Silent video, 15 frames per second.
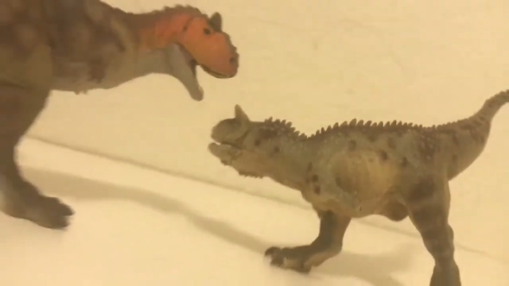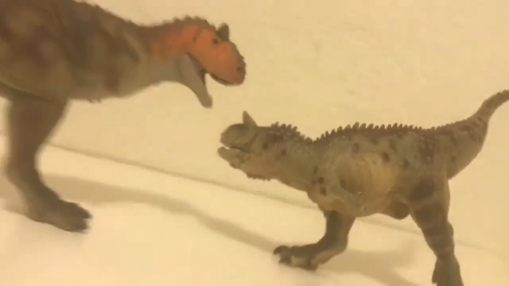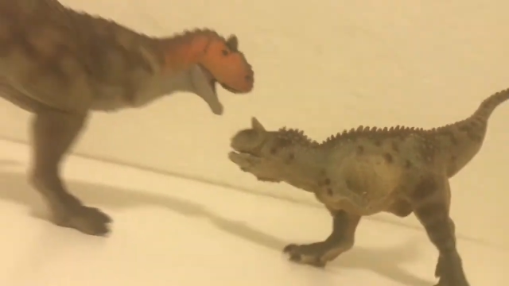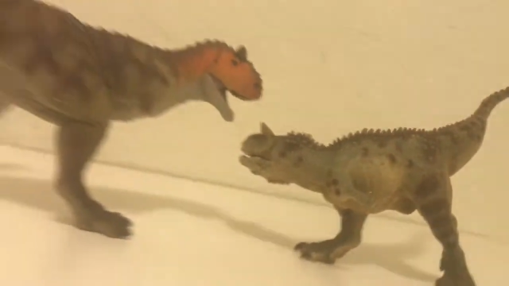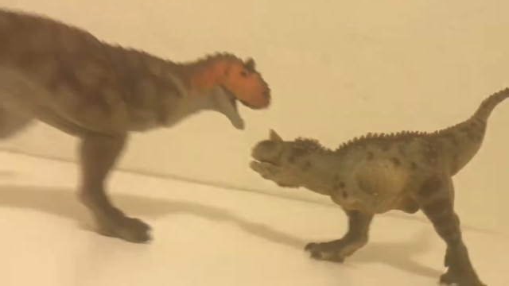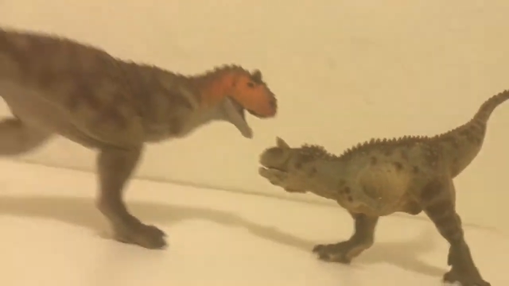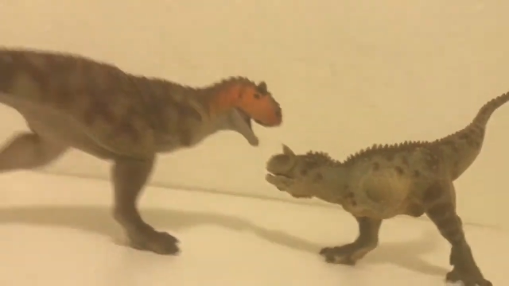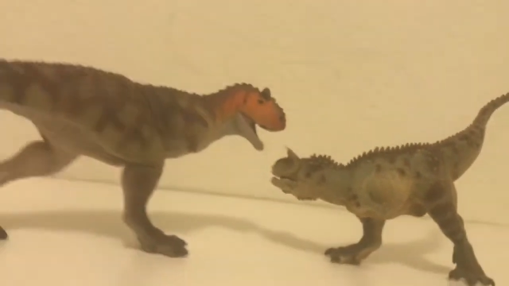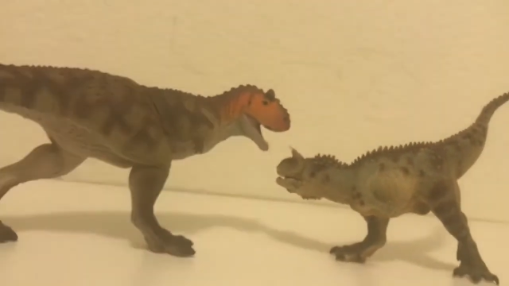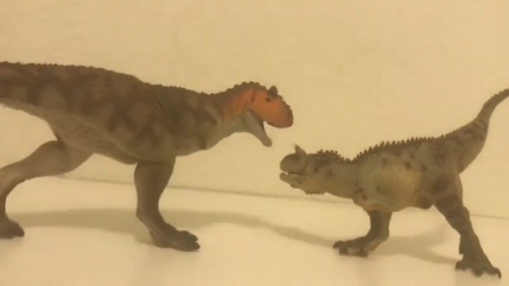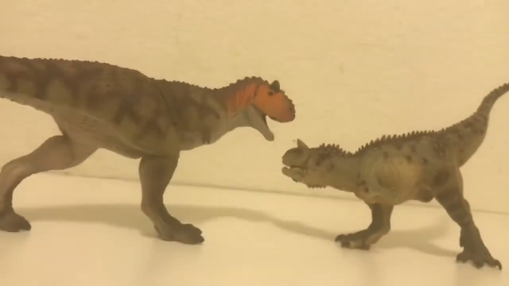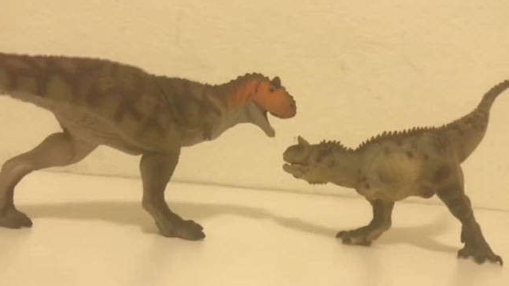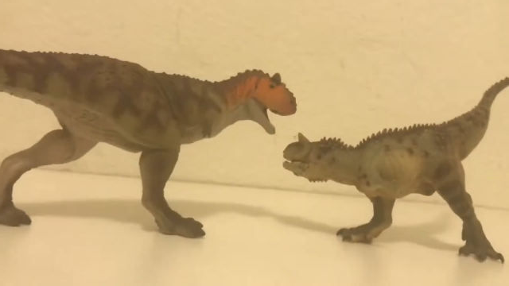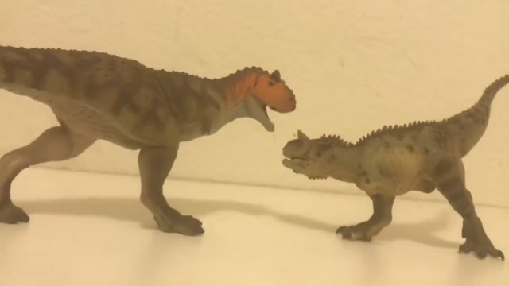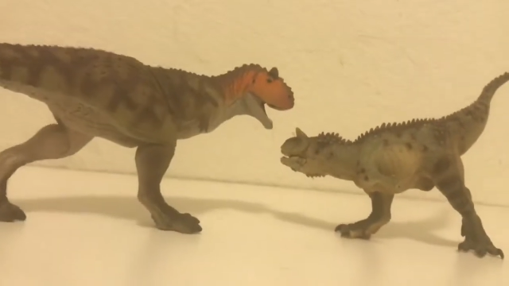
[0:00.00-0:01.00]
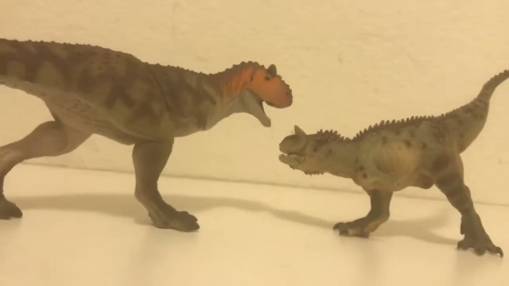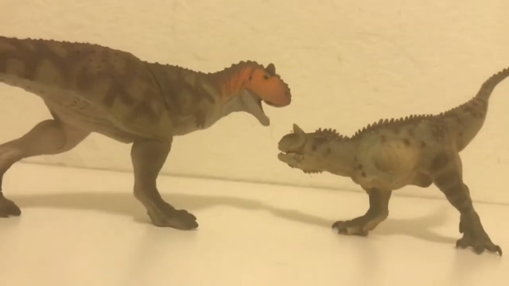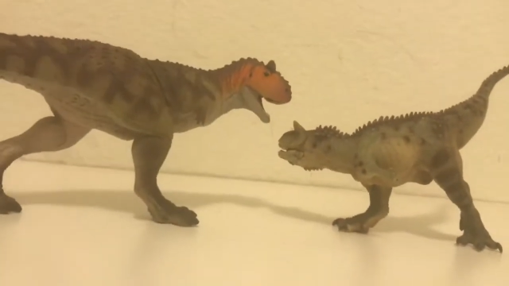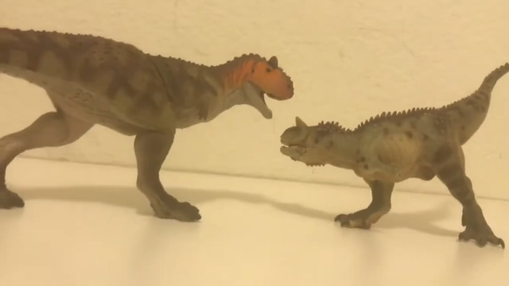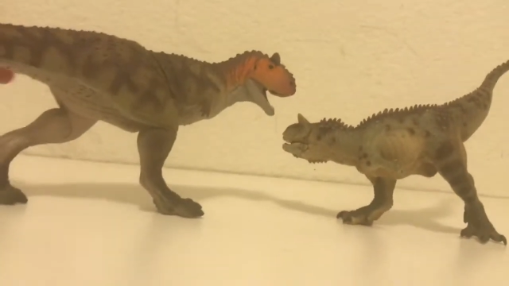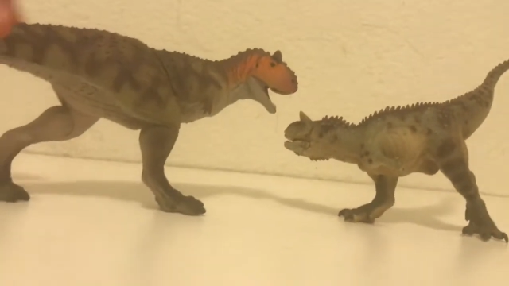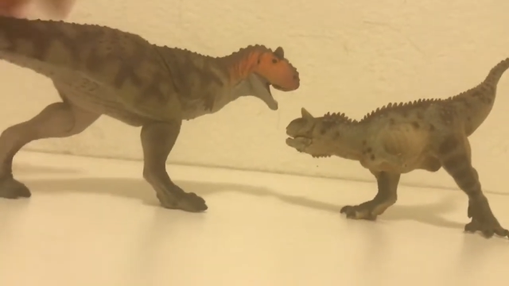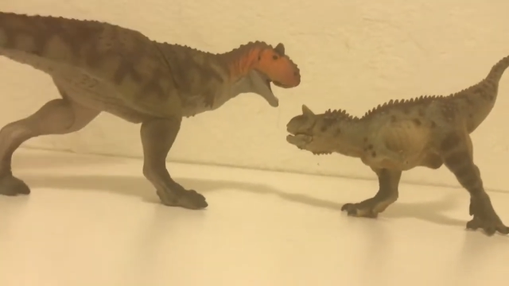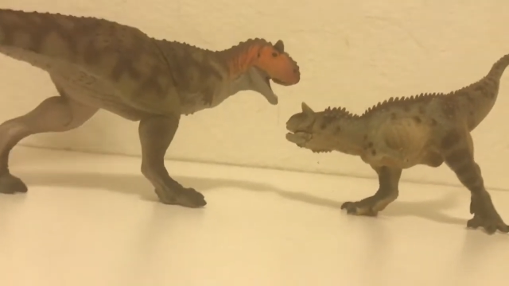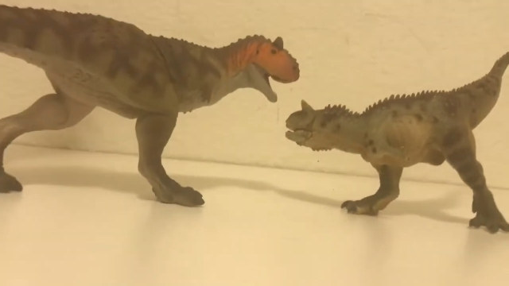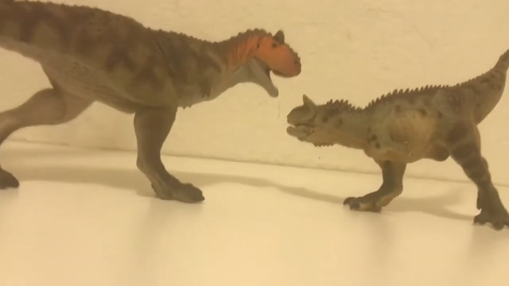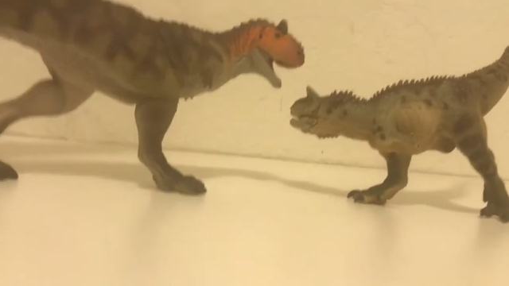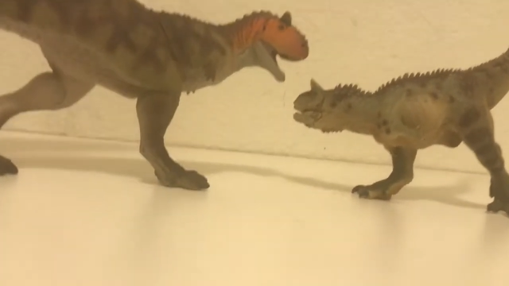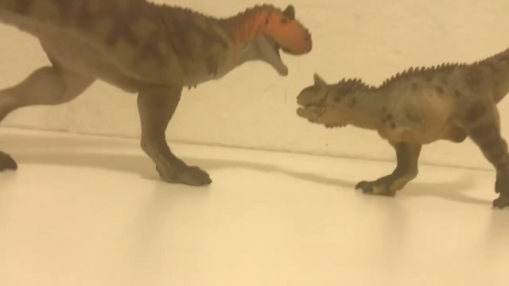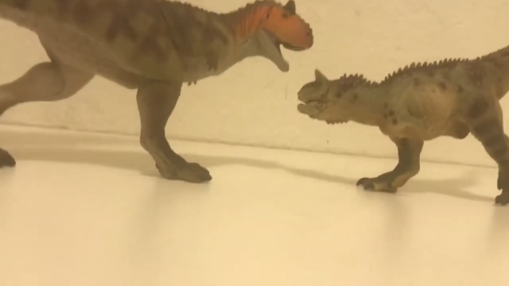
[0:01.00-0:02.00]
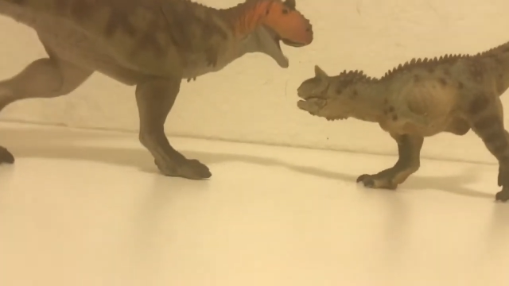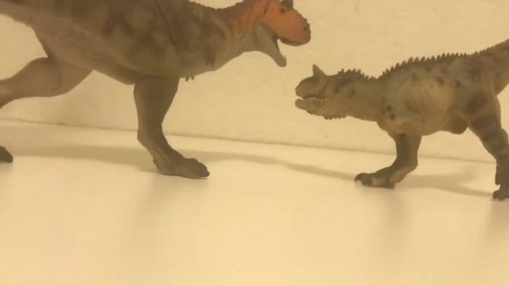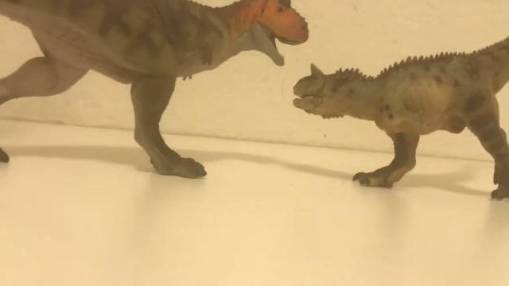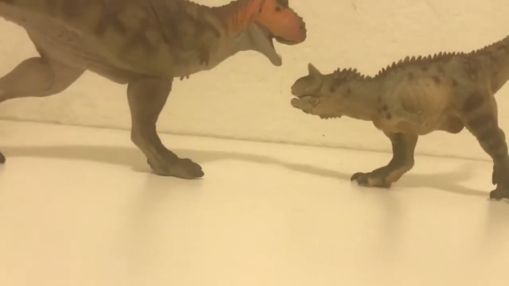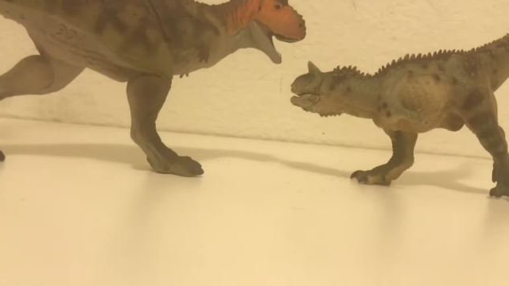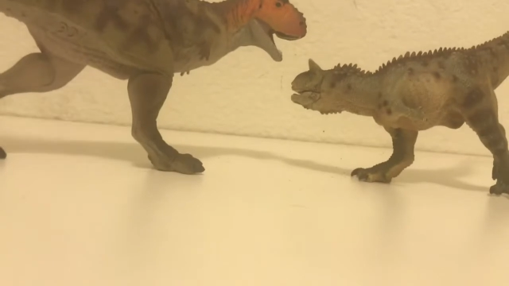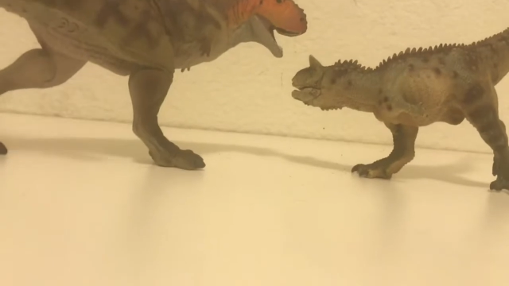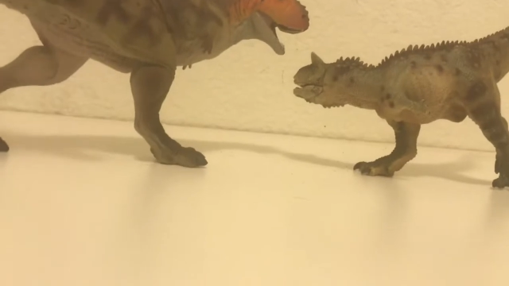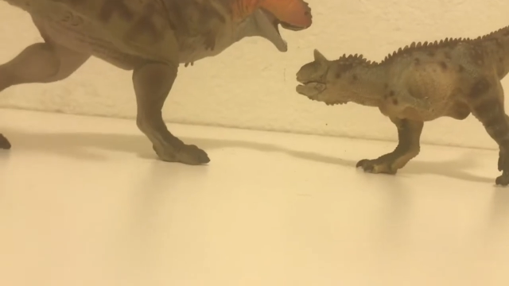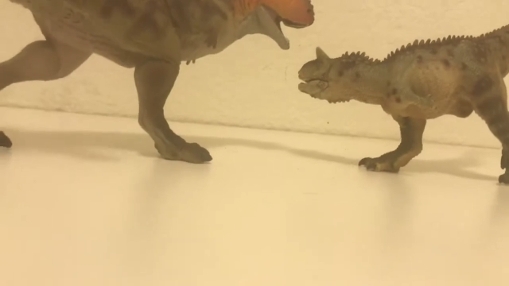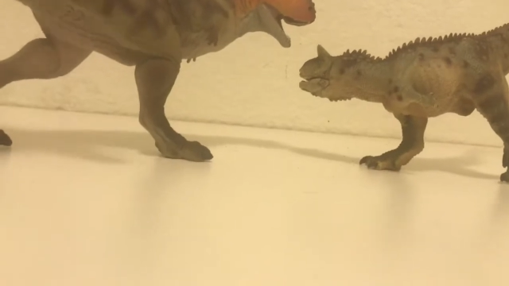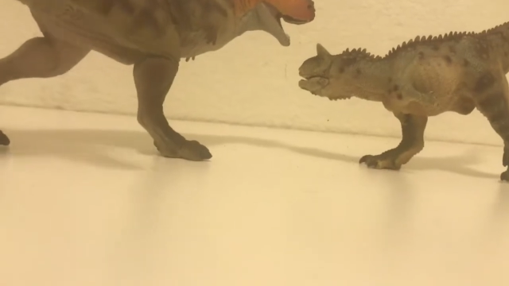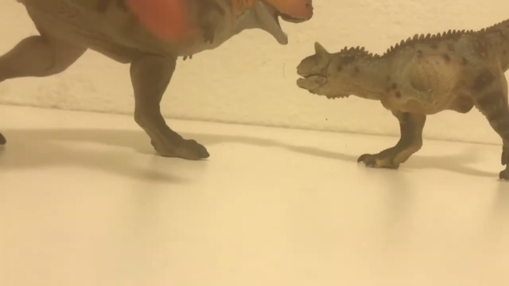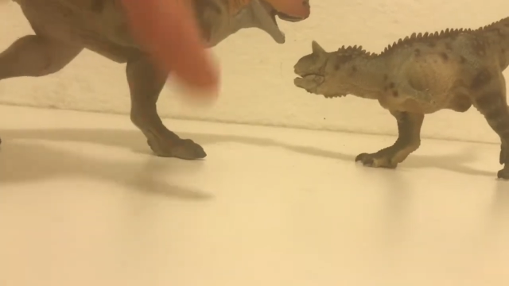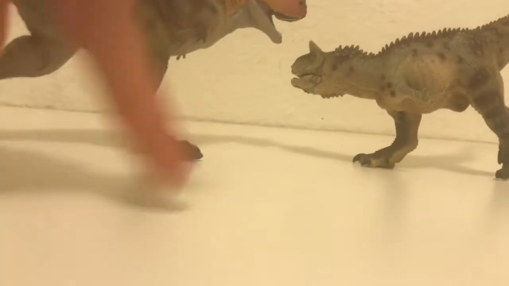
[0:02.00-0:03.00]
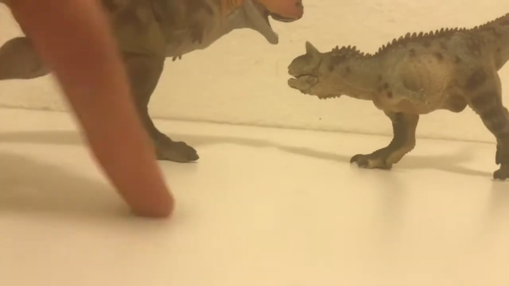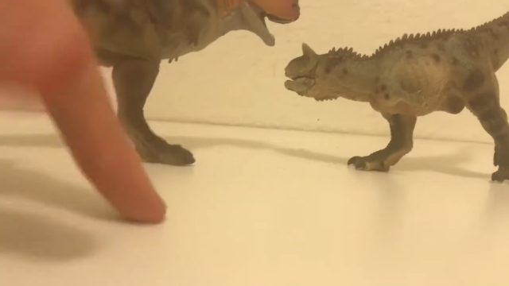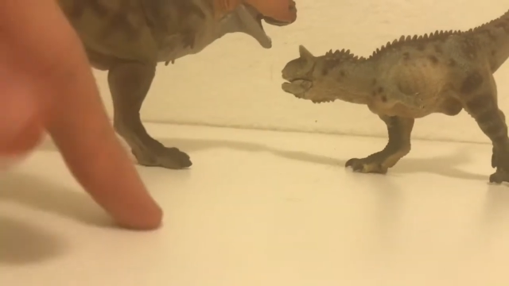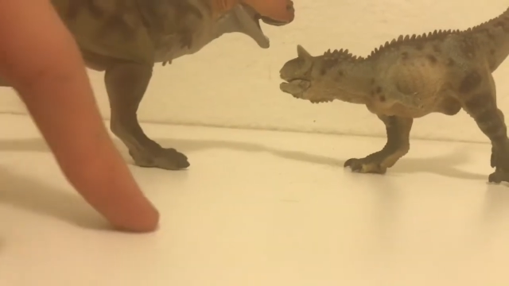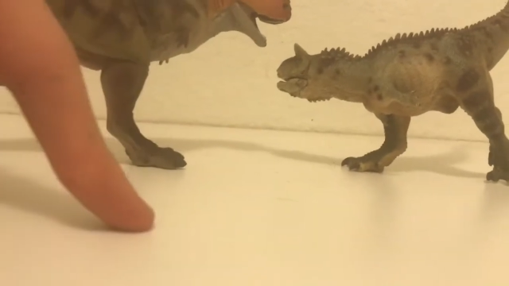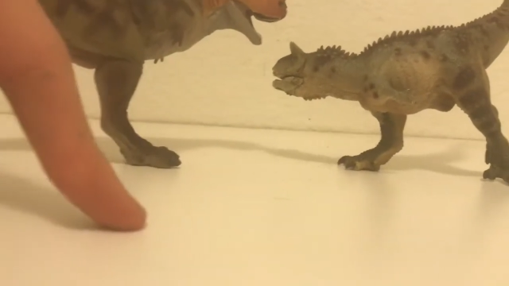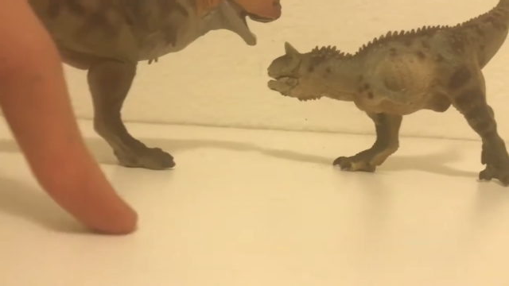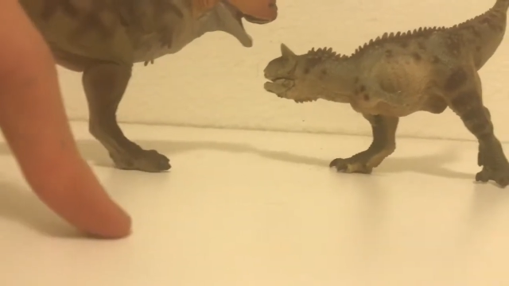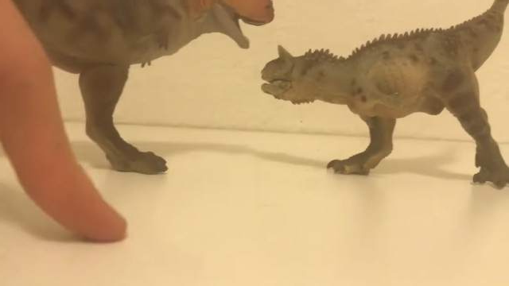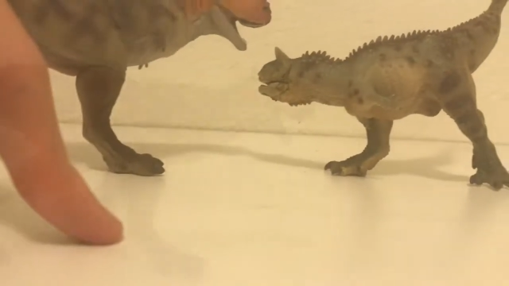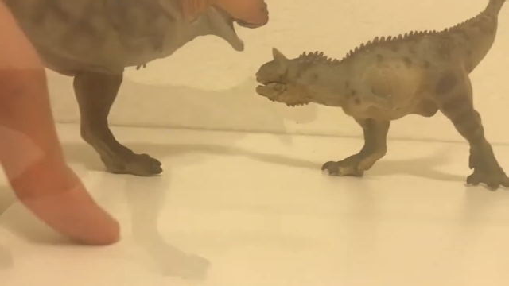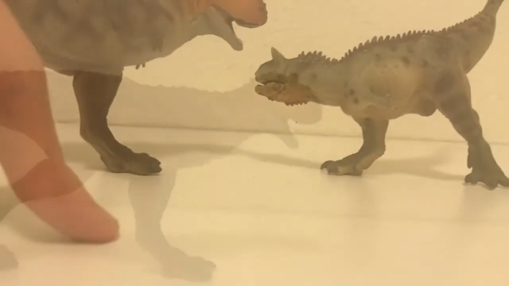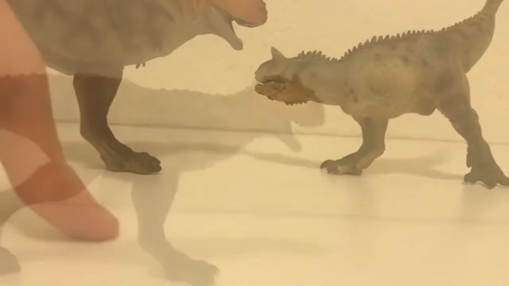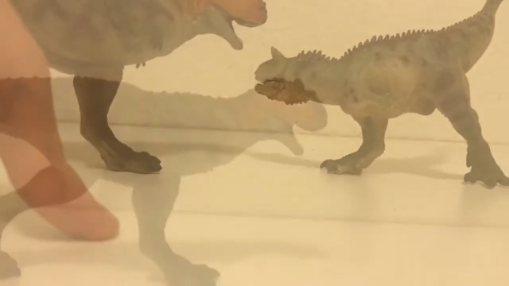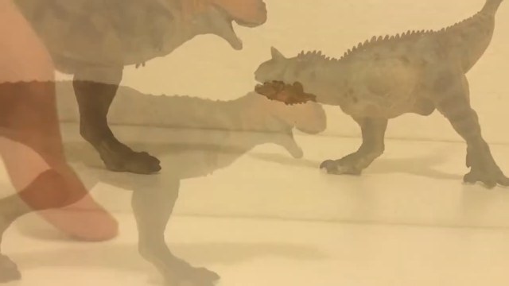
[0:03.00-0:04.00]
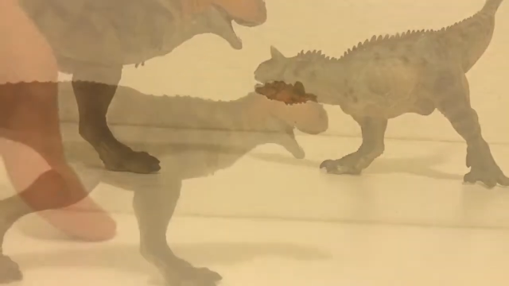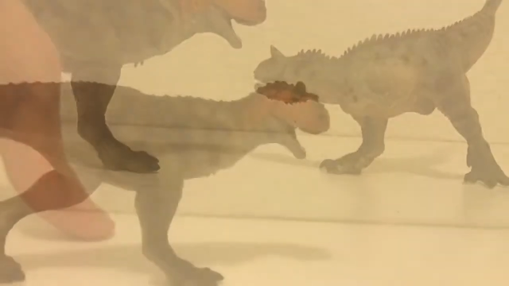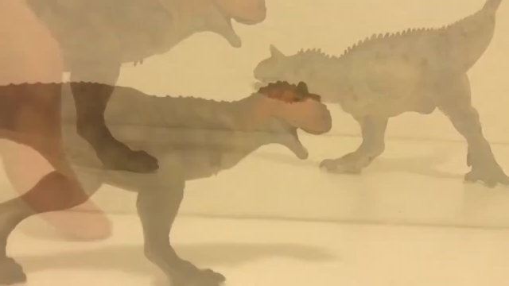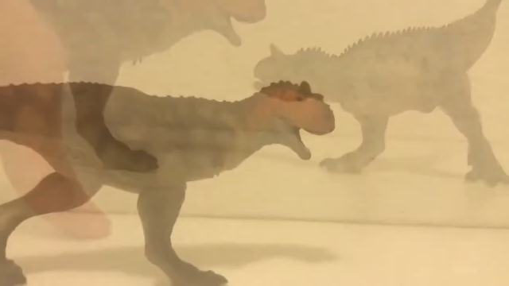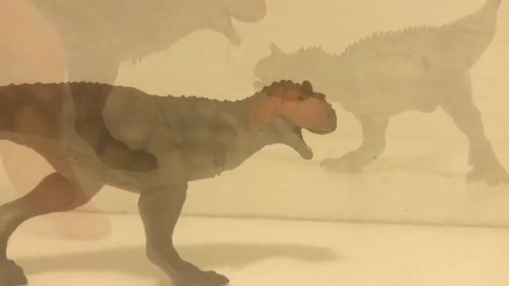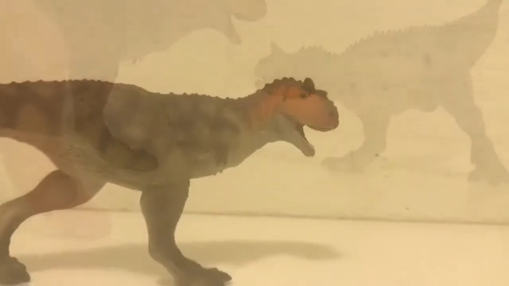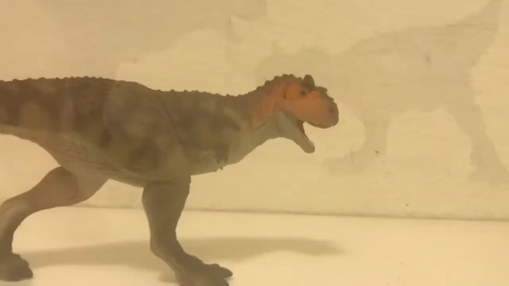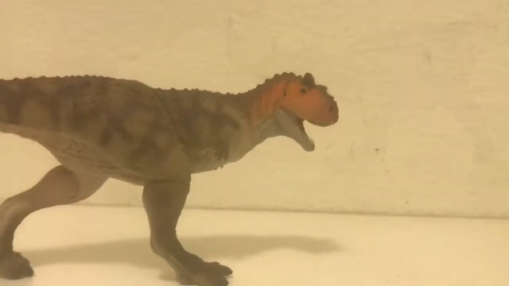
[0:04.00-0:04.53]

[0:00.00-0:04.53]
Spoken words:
No face is visible, so there are no lips to read.